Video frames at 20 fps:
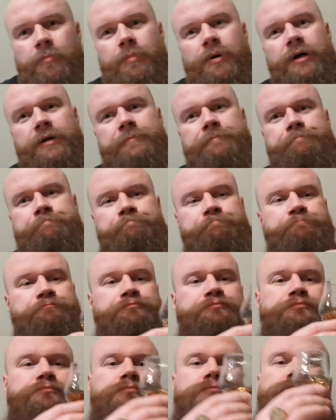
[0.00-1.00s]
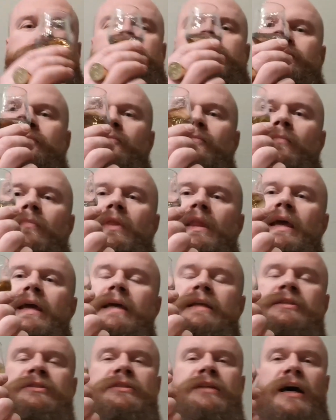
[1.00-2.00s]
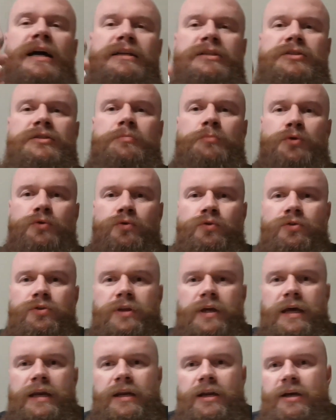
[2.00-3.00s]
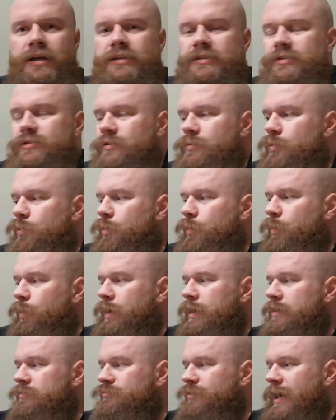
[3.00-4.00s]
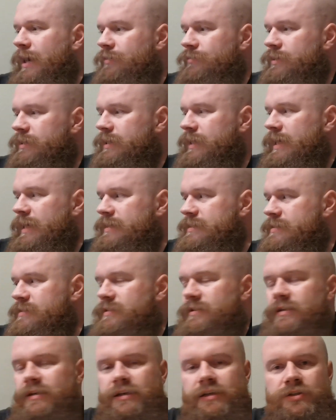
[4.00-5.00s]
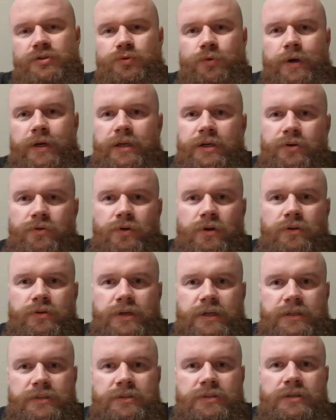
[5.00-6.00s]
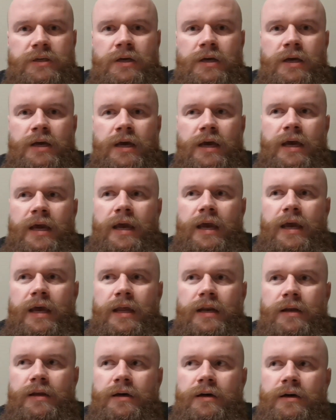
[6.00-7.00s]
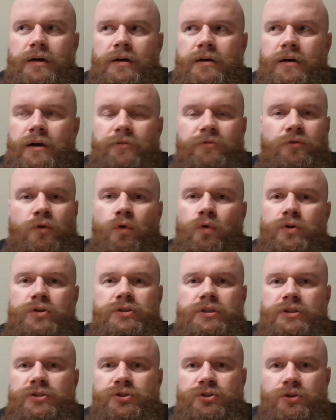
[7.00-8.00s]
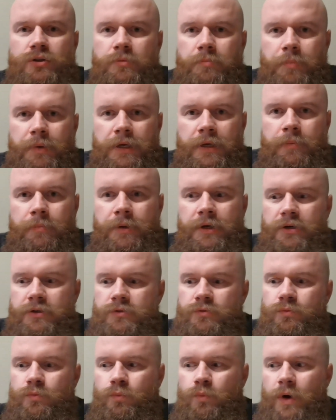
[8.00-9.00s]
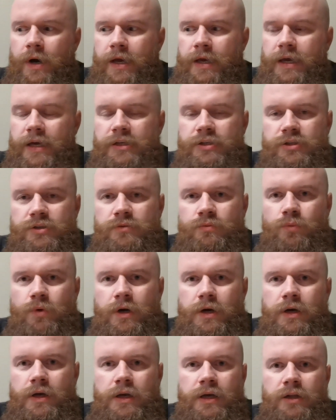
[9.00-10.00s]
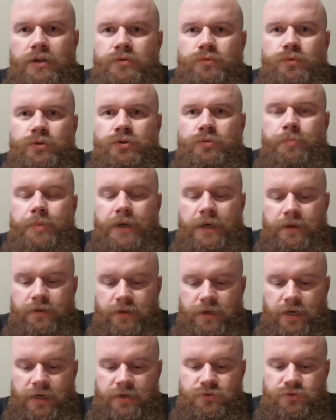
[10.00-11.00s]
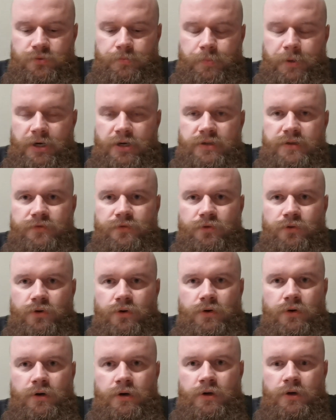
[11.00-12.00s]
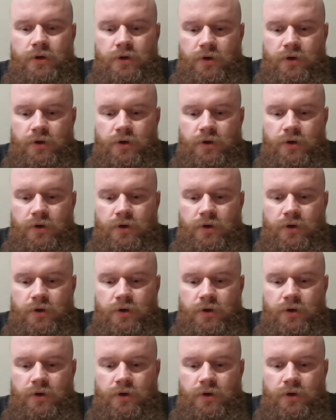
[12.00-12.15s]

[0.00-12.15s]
But it is not as smooth and not as well rounded as the 20-year-old is. And of course it shouldn't be, because why else would you pay the extra bucks for